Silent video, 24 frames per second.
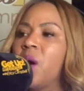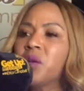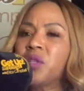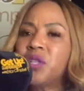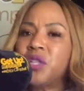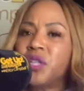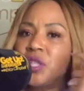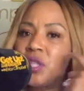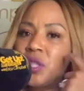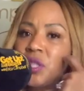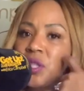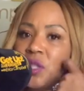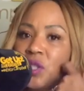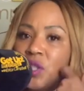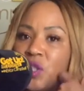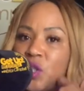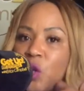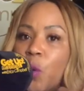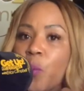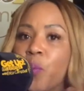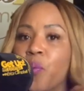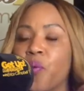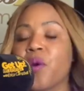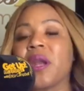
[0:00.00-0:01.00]
she's
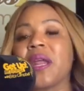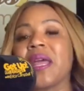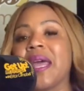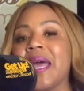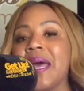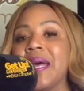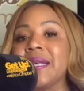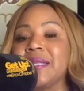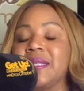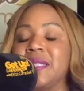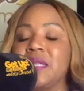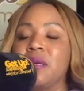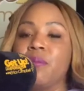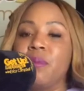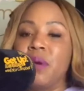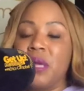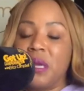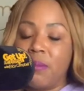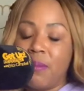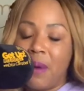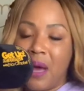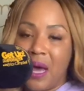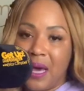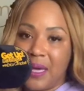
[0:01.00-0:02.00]
so pretty as to
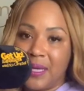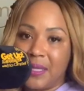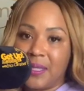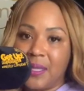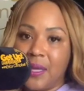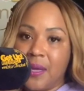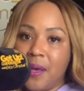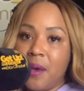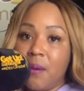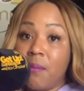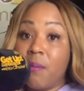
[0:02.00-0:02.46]
minimize